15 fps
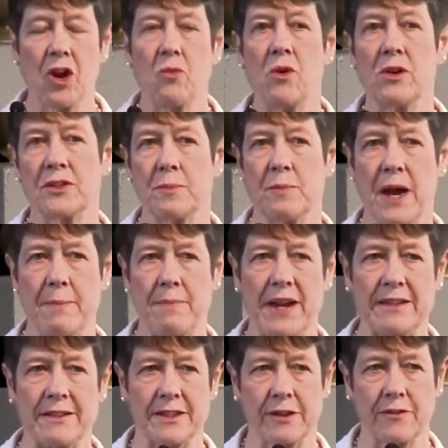what's my
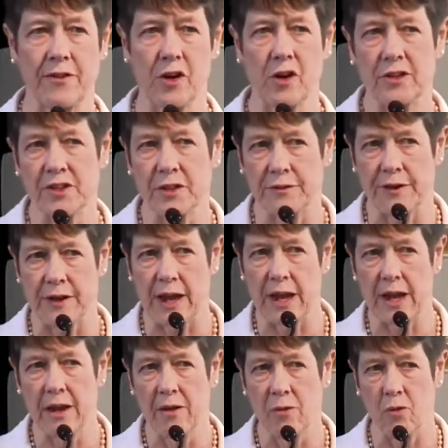basic
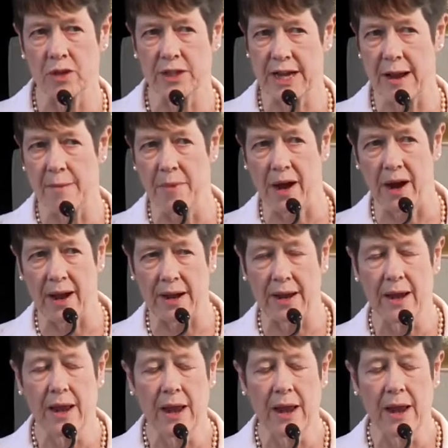philosophy? What am I?